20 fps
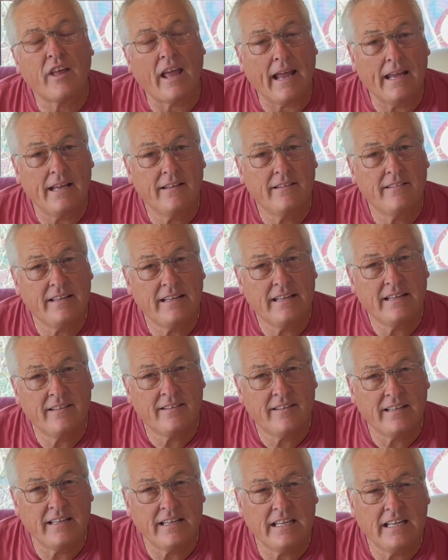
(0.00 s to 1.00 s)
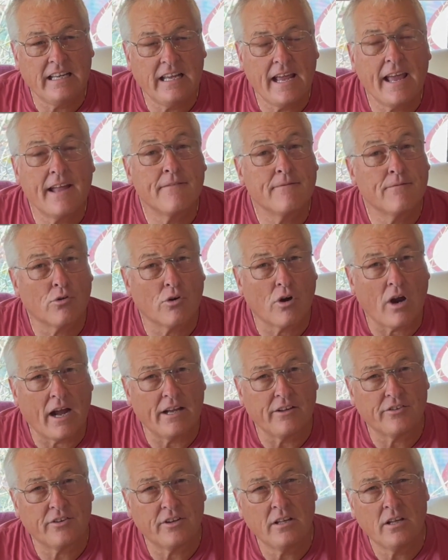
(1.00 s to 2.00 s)
AT&T and
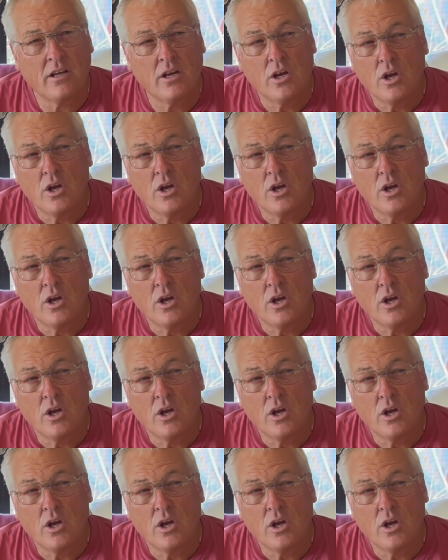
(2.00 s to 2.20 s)
Verizon.